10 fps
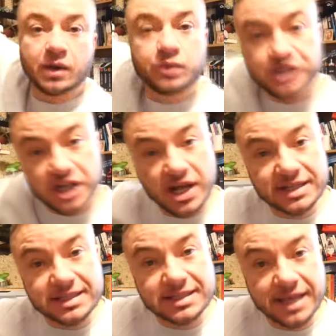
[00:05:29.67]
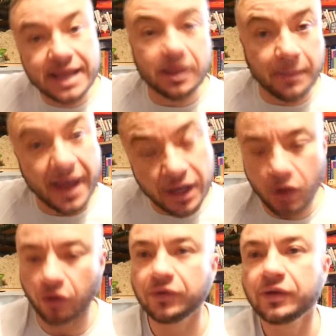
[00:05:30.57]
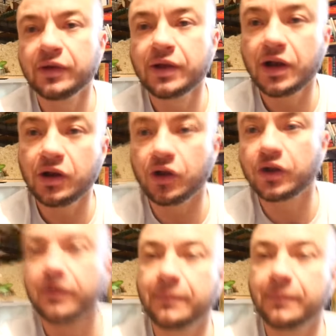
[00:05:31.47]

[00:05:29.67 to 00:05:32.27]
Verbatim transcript: Would you like to see them? Hang on. Look.